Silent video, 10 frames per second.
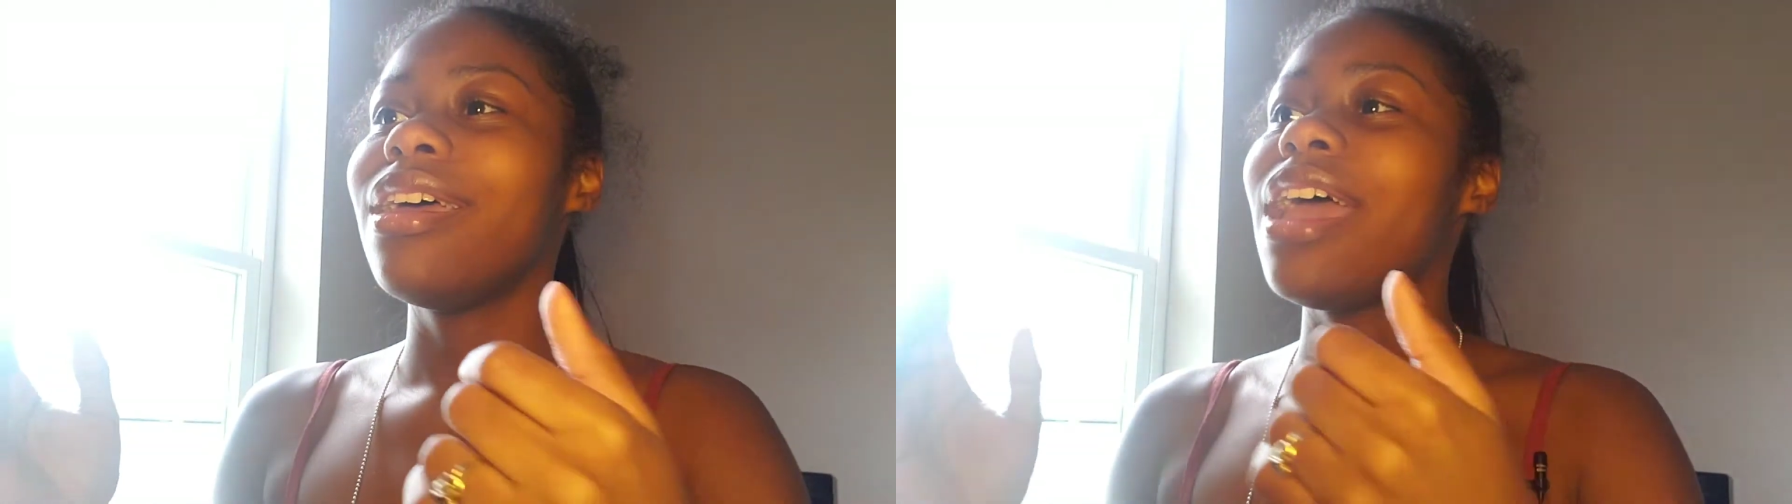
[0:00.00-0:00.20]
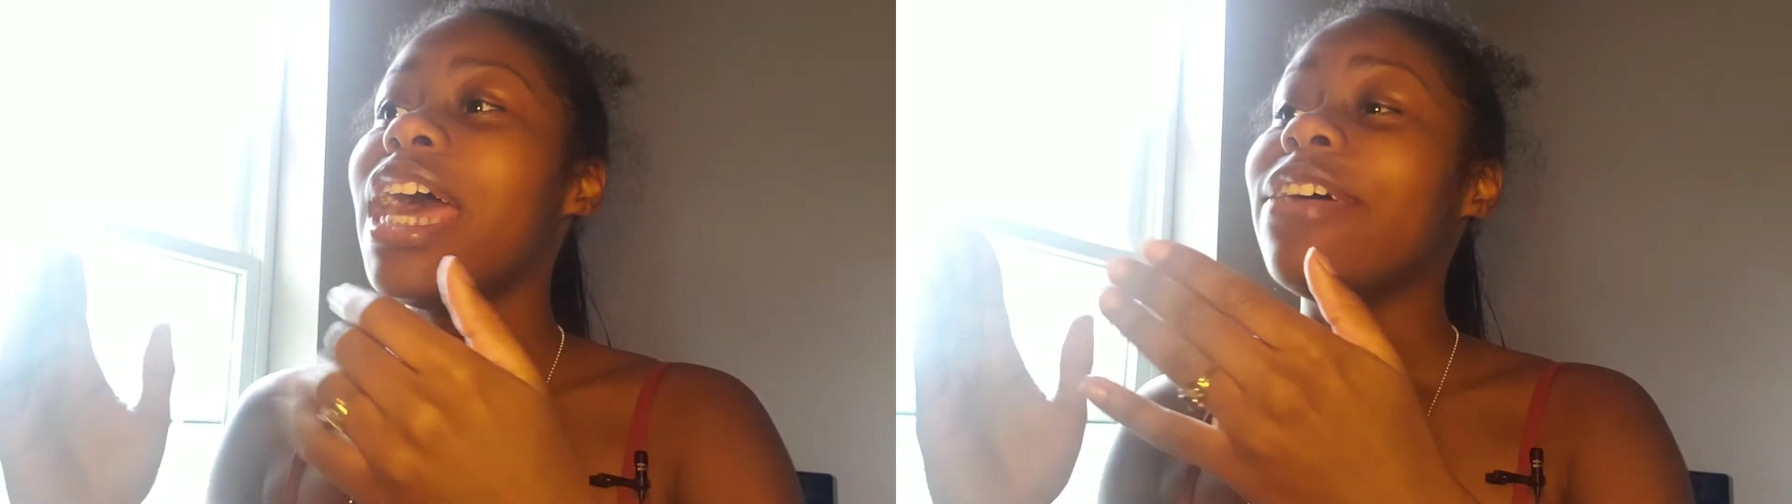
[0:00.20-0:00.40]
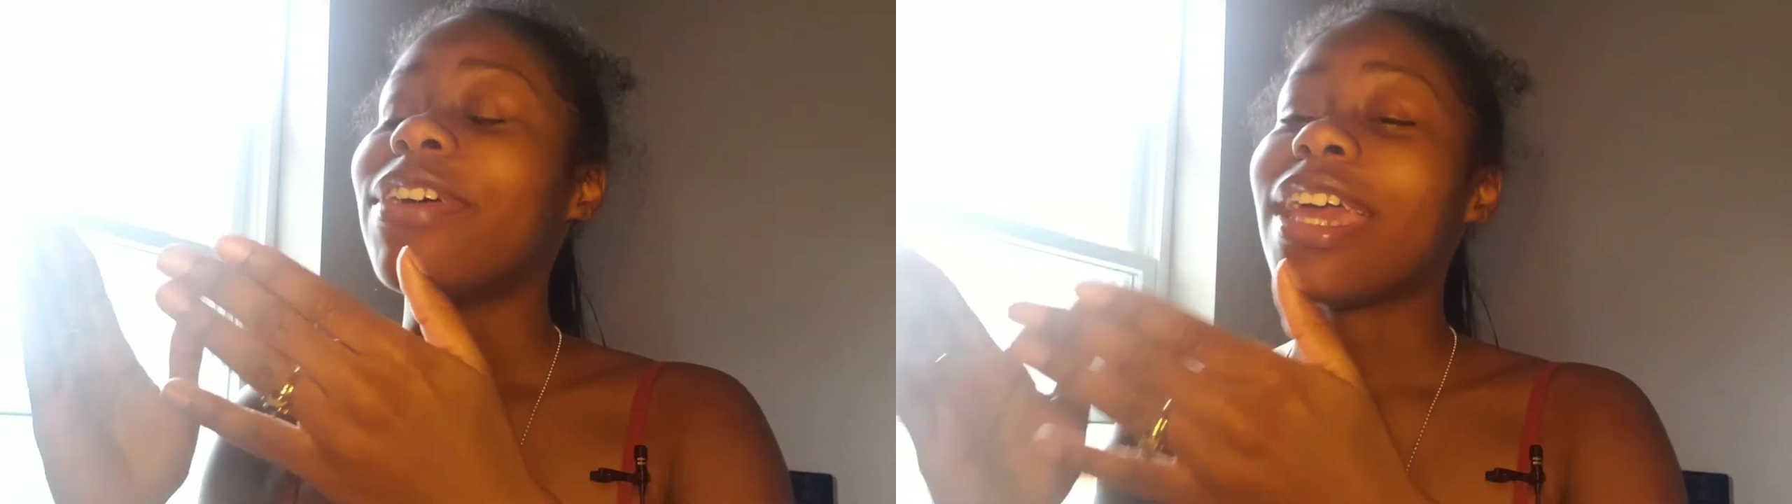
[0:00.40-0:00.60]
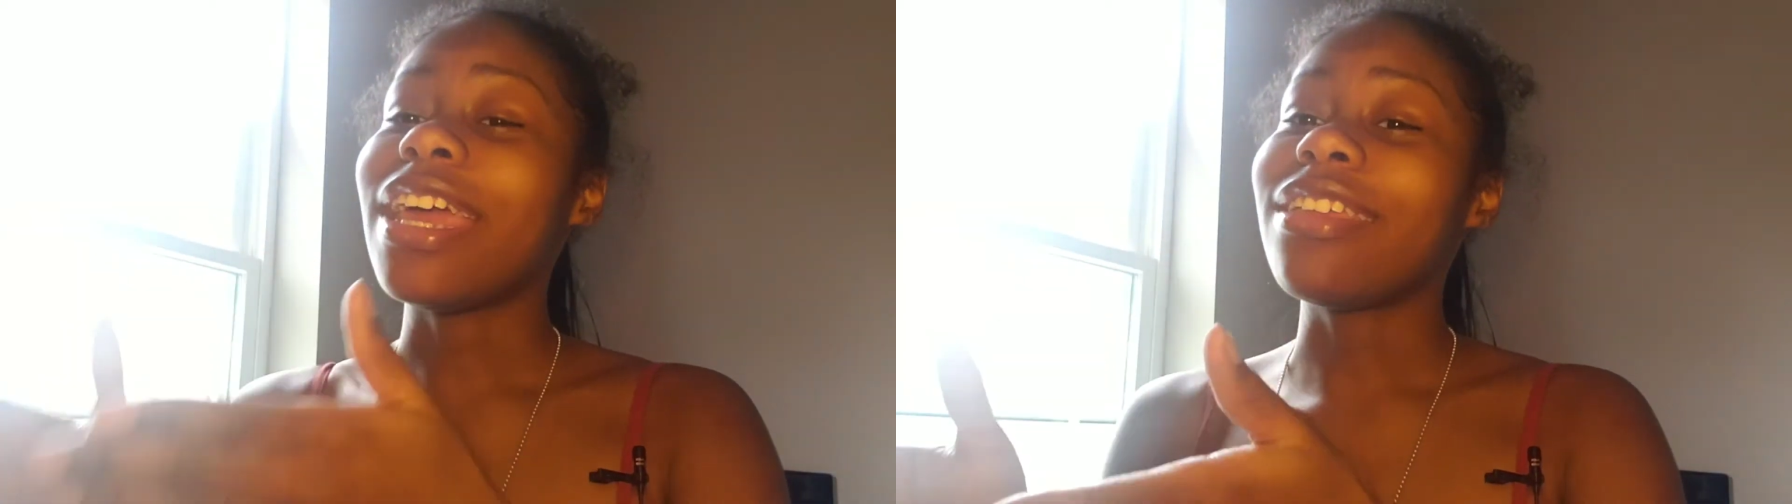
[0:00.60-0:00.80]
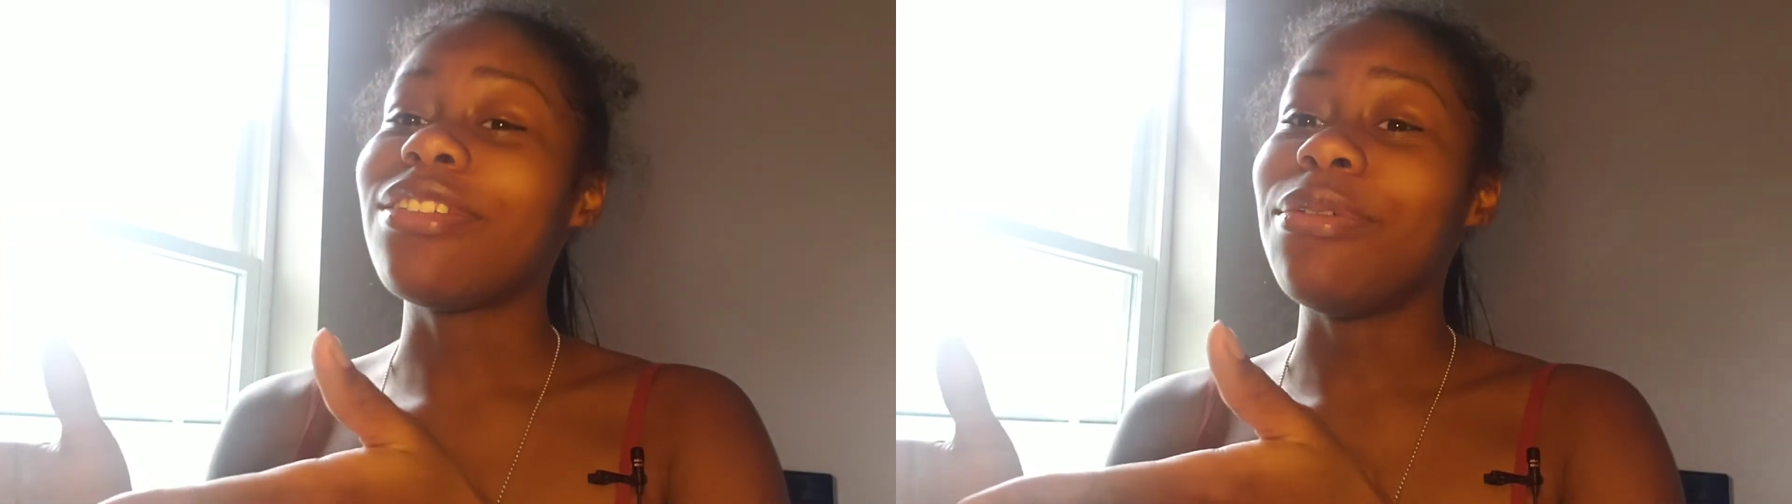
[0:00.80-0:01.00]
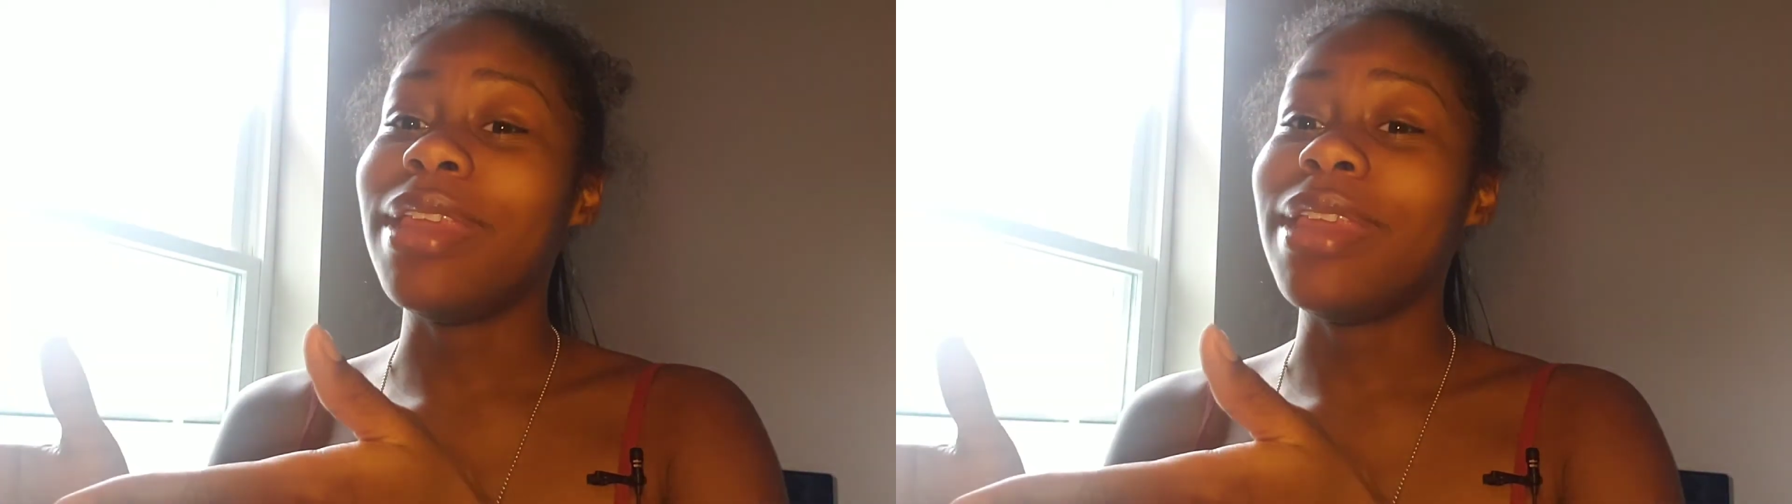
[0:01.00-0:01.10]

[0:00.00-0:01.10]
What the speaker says: And if I connect it to an